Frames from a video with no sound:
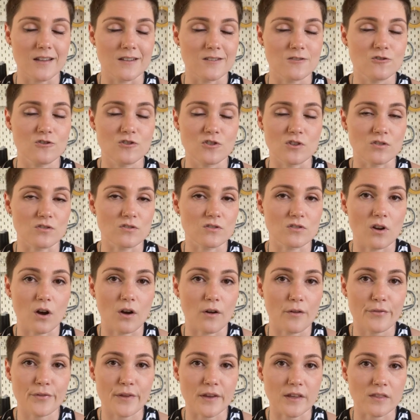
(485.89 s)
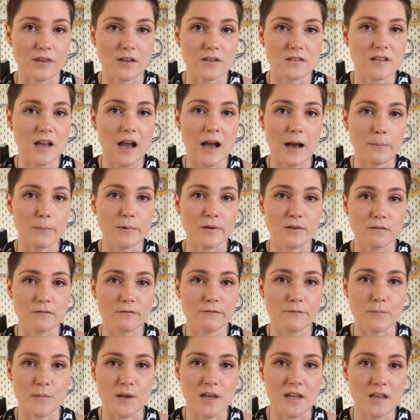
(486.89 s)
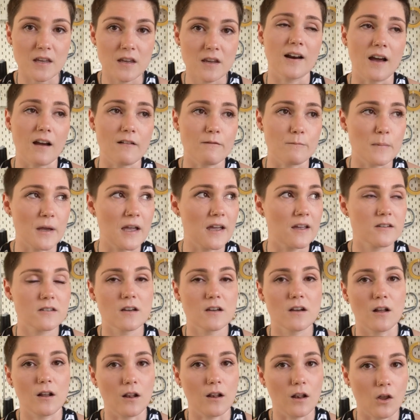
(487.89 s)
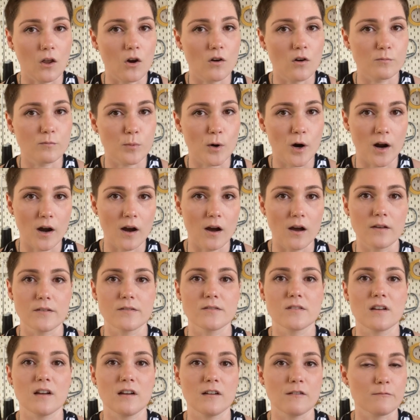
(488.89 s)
It's just not a thing that has happened for me, and I've made a lot of bras,